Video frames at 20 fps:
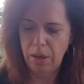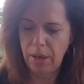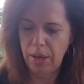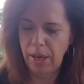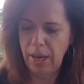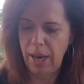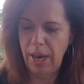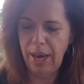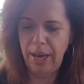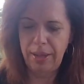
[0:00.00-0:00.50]

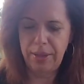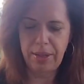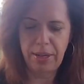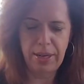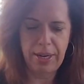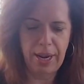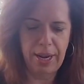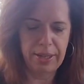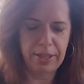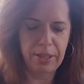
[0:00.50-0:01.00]
Okay, the
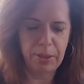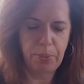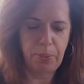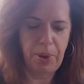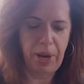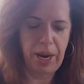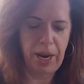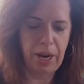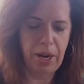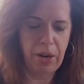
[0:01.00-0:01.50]
next
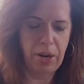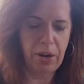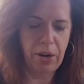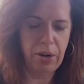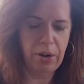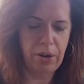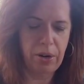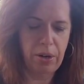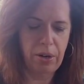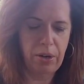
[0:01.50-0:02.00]

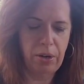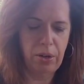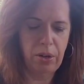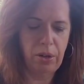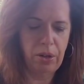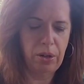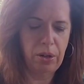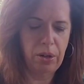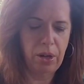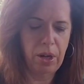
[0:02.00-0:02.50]
pair,
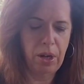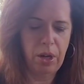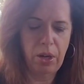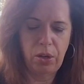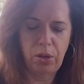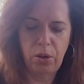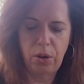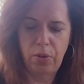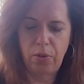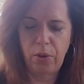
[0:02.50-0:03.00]

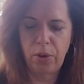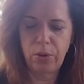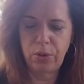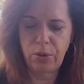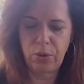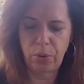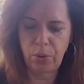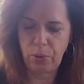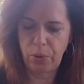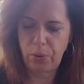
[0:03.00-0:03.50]

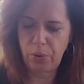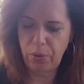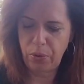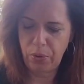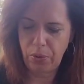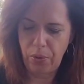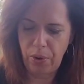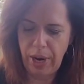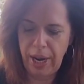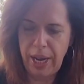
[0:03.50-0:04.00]
Universal
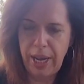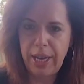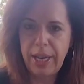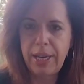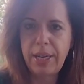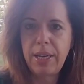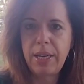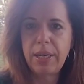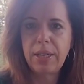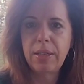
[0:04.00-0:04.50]
Thread,
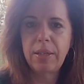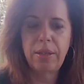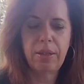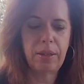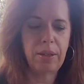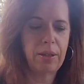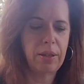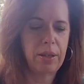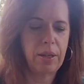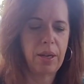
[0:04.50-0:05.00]

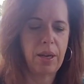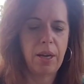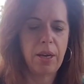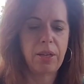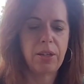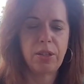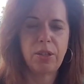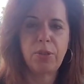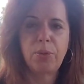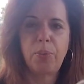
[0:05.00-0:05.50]

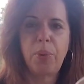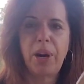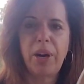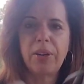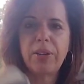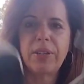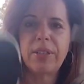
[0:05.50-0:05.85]
which is a pair of